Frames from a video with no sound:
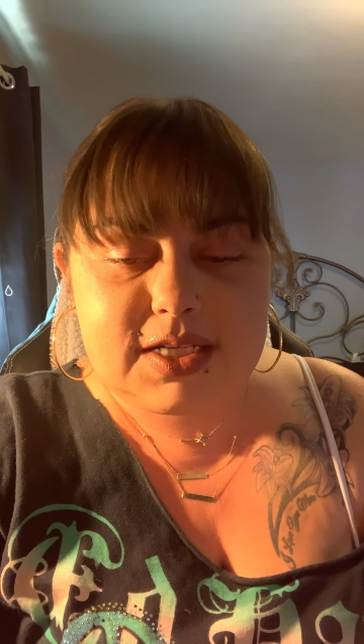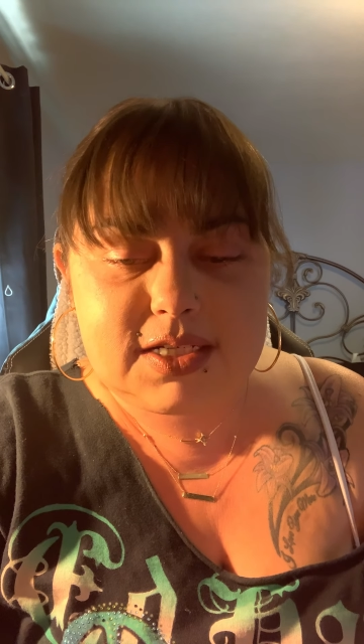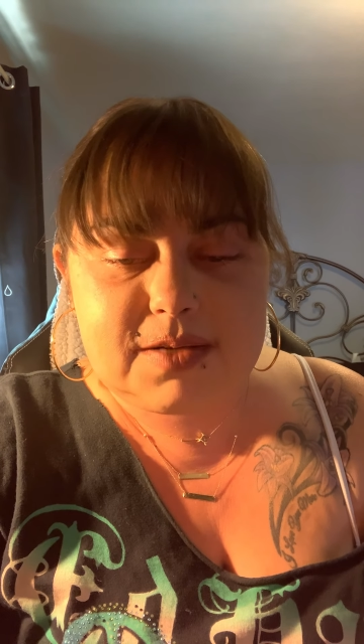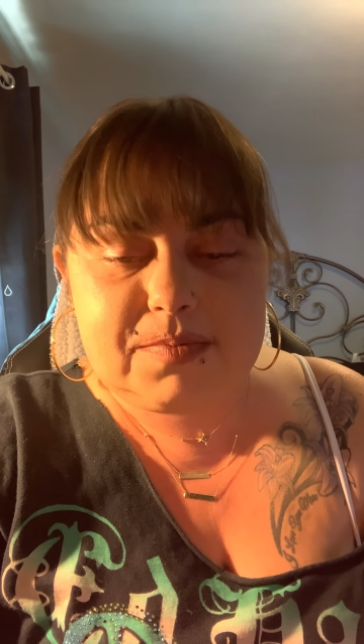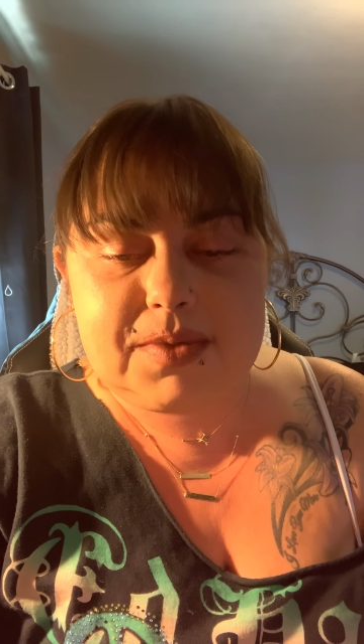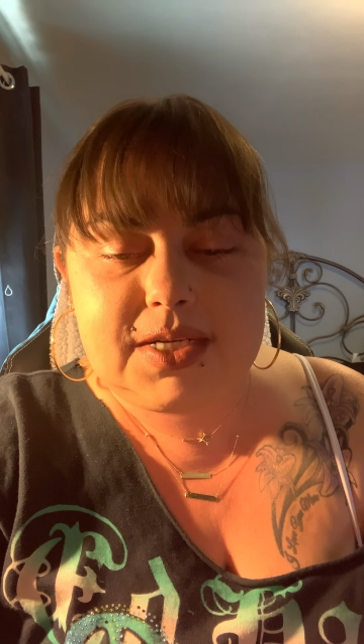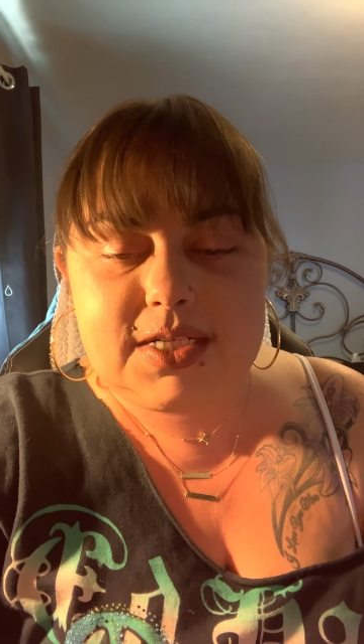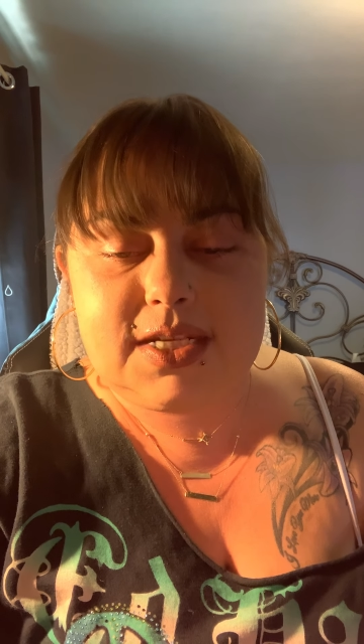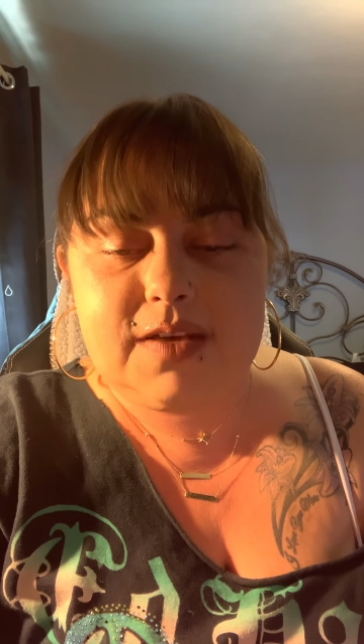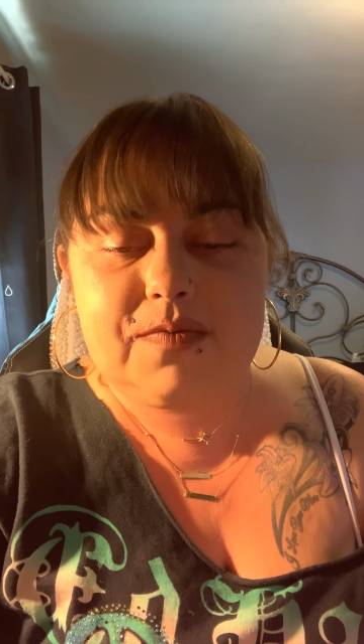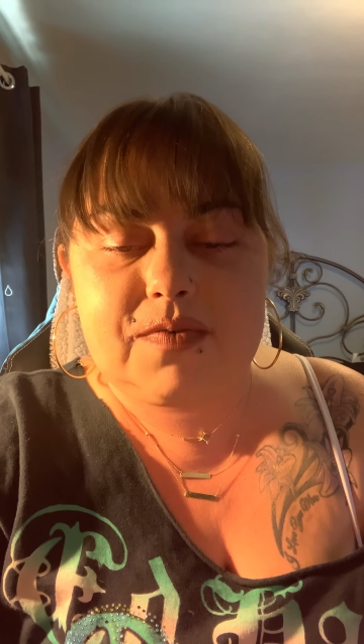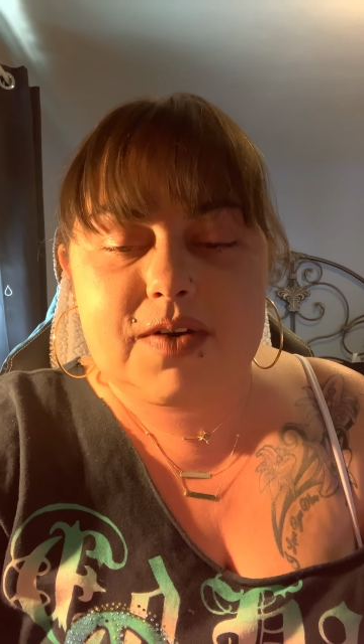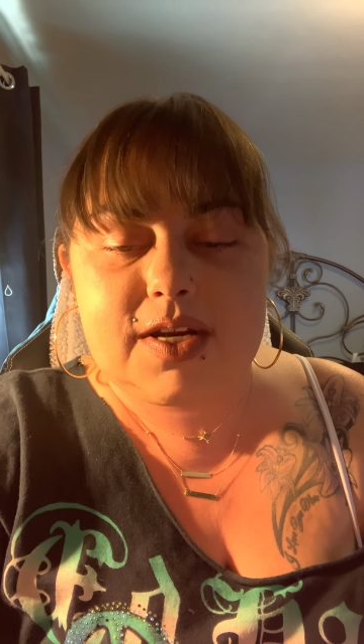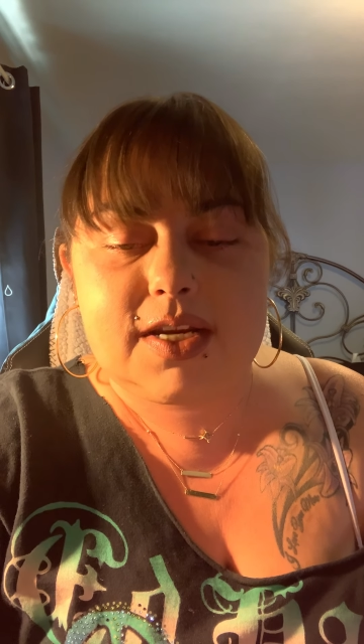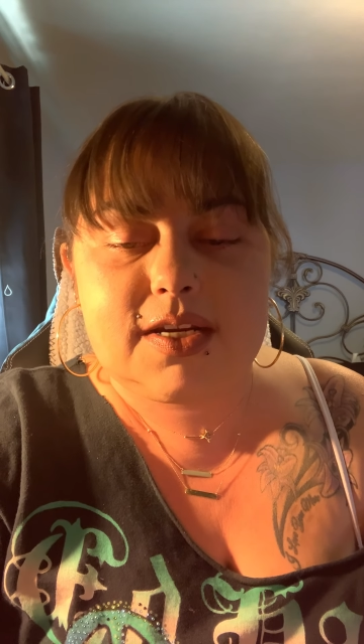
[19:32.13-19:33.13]
to be
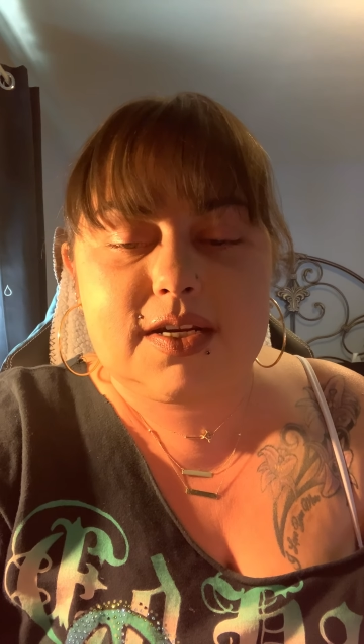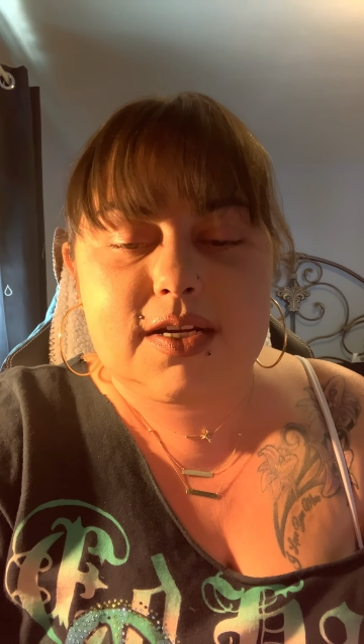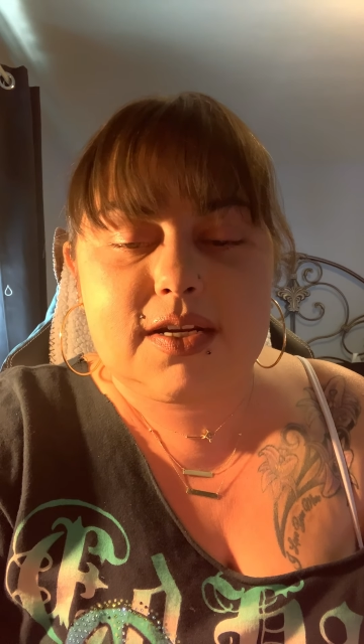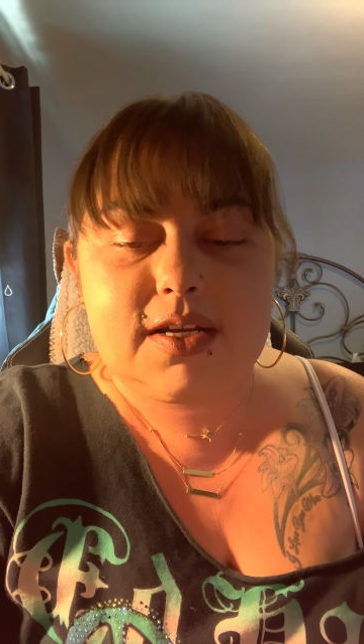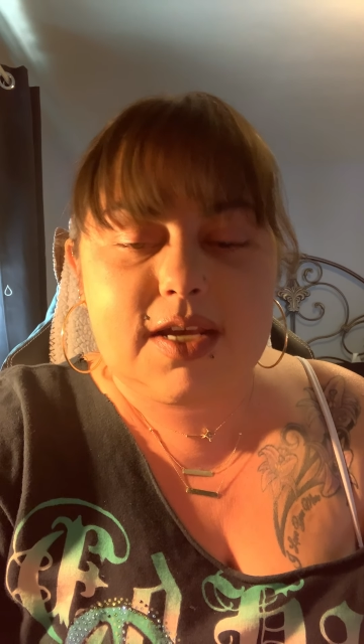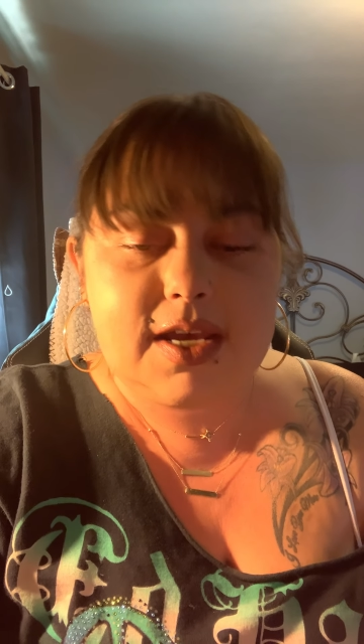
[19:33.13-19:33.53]
different